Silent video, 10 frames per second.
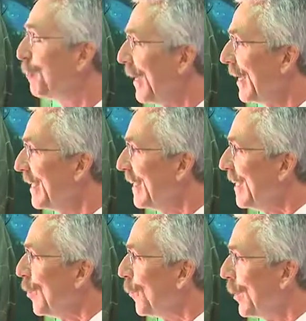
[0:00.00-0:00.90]
But
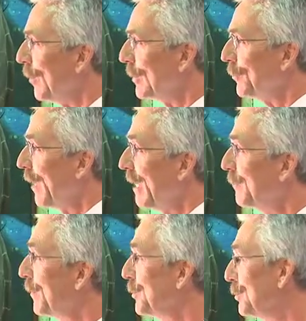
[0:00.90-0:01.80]
we also
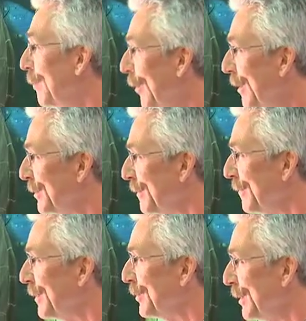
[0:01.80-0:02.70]
have the smallest
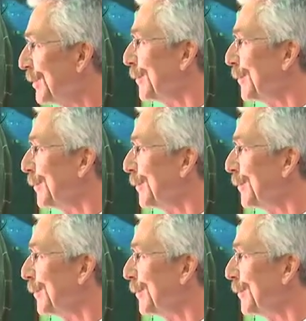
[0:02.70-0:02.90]
of the sea